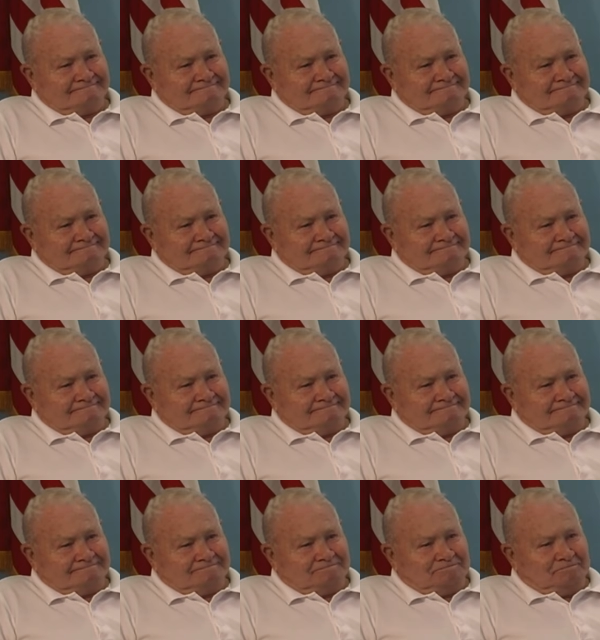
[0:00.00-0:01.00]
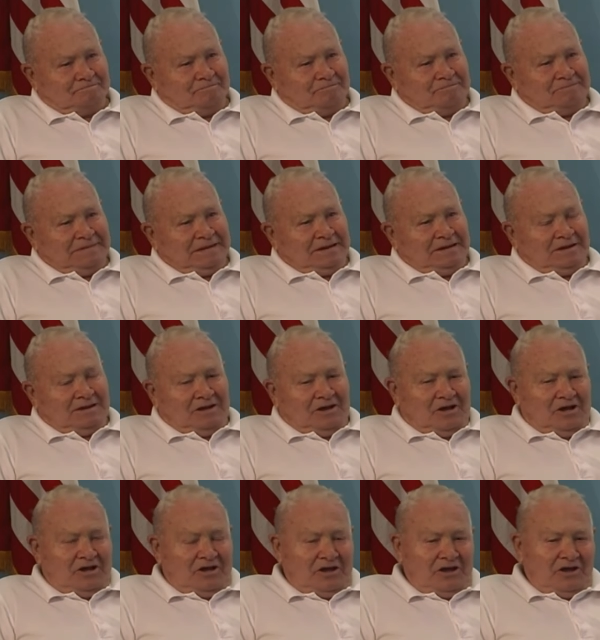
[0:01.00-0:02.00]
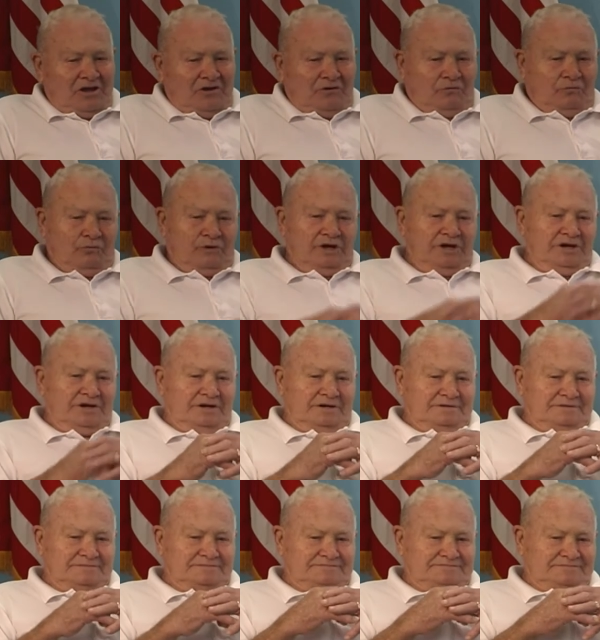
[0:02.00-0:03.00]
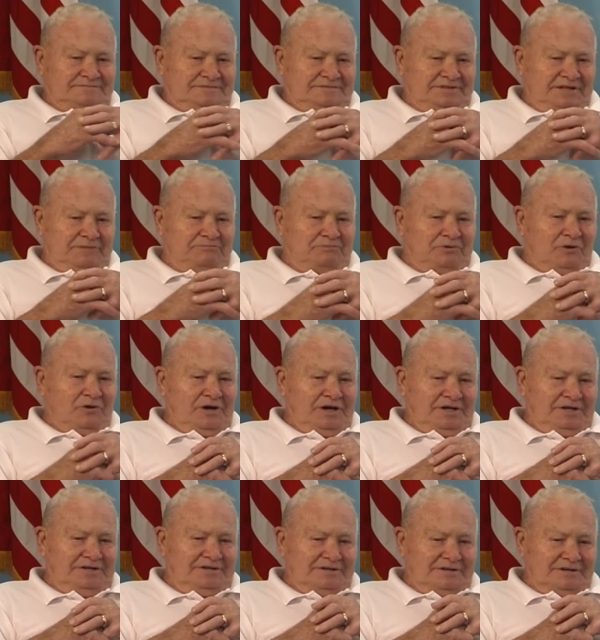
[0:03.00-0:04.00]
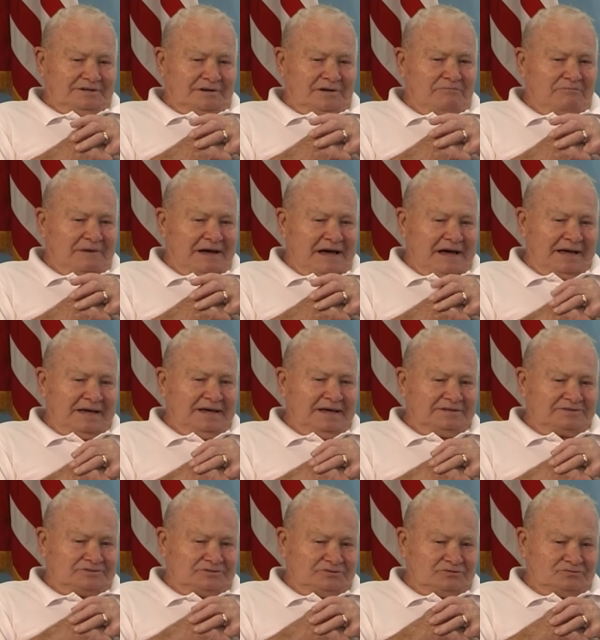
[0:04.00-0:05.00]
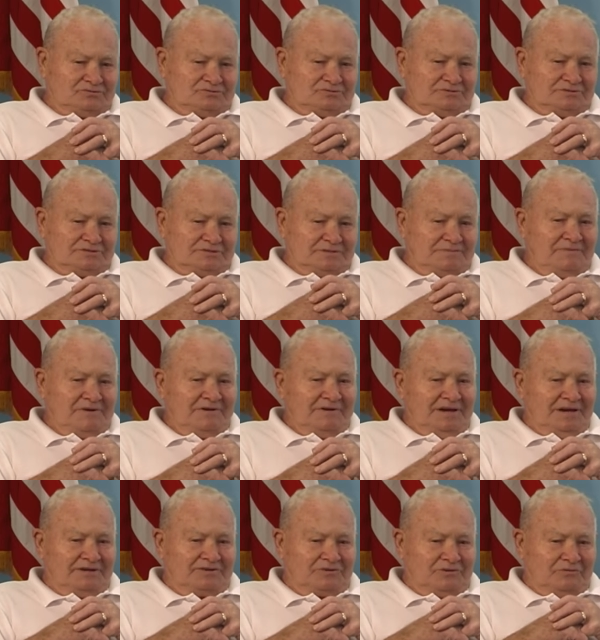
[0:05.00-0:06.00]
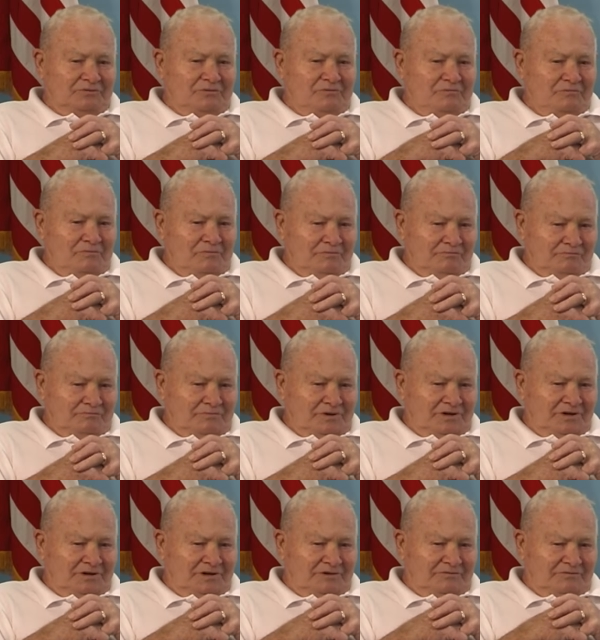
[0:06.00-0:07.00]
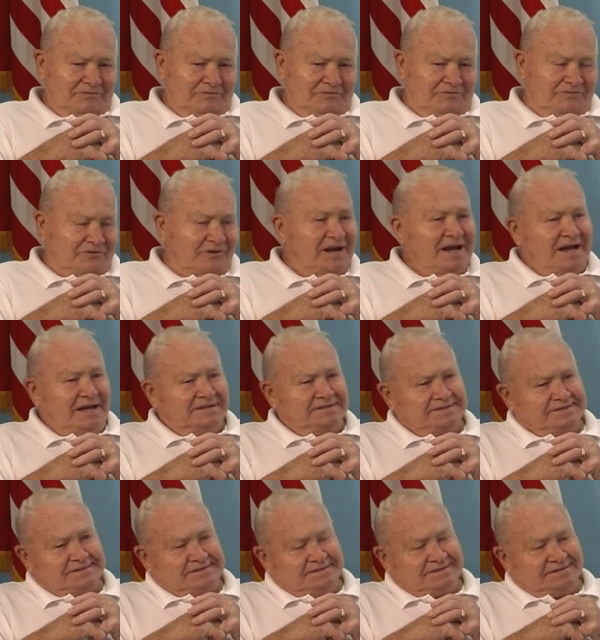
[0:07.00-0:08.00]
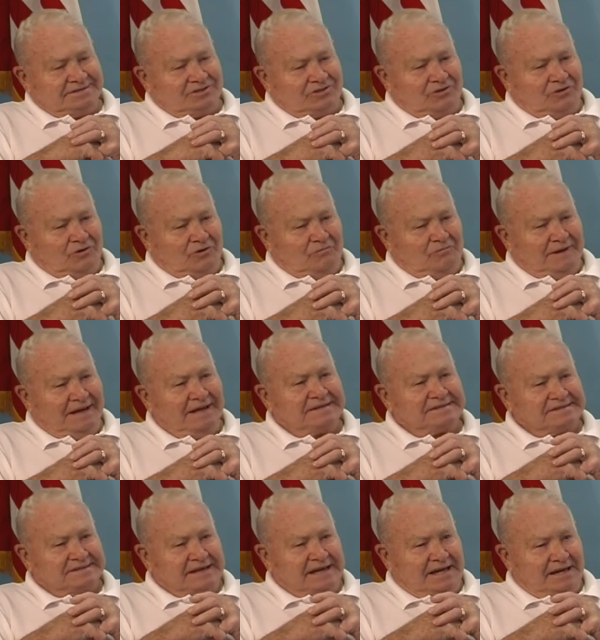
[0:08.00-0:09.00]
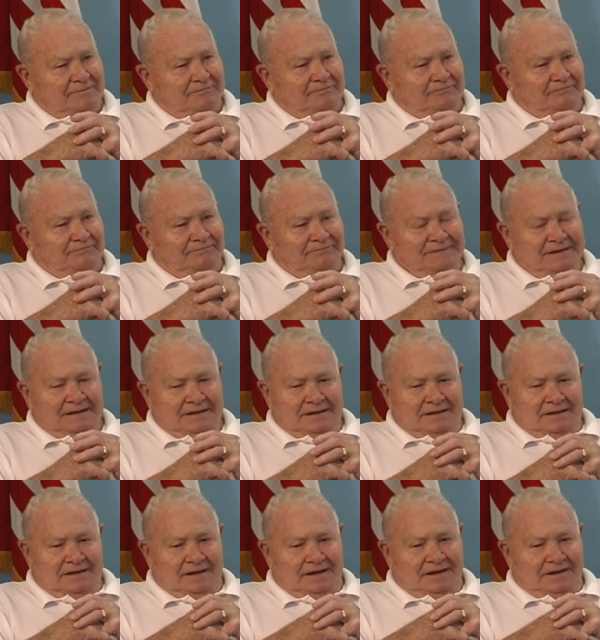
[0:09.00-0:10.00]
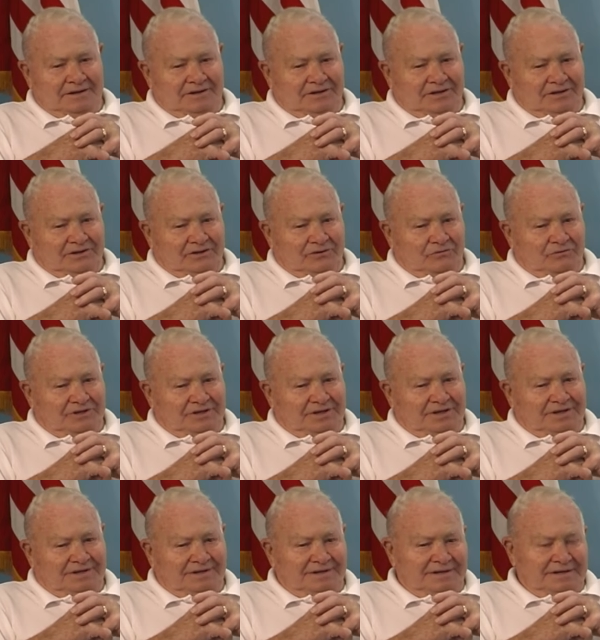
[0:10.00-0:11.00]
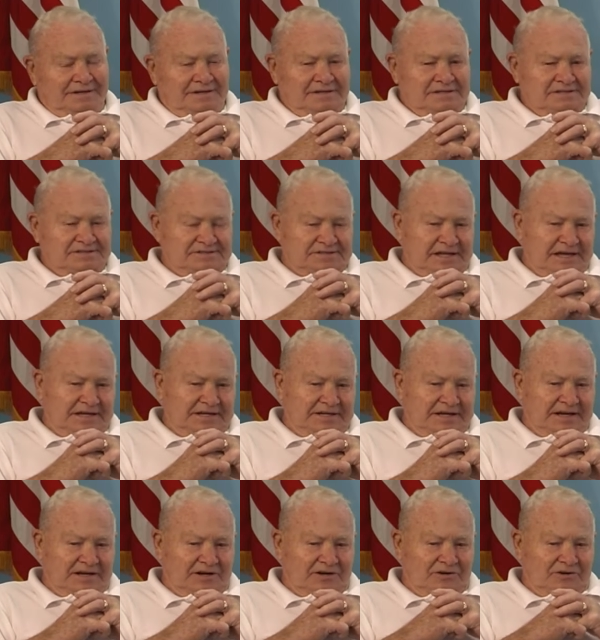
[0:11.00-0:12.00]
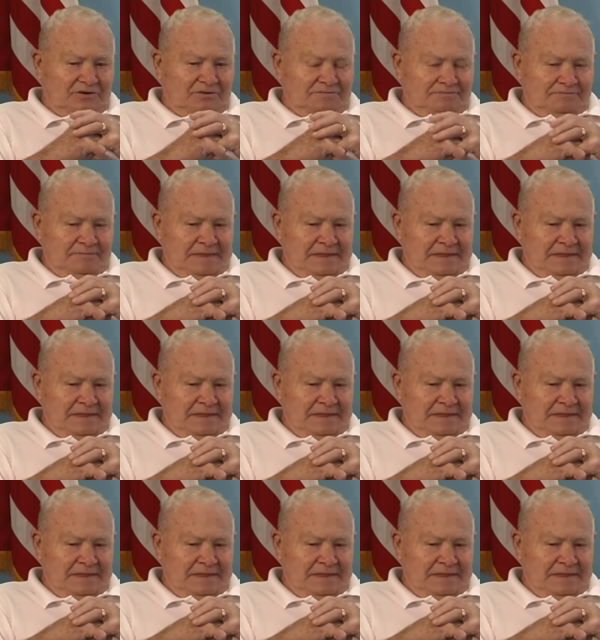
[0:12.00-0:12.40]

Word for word: was over, where did the 82nd go then? We uh, deployed uh, back into uh, into uh, France to a base camp, and uh, we stayed there.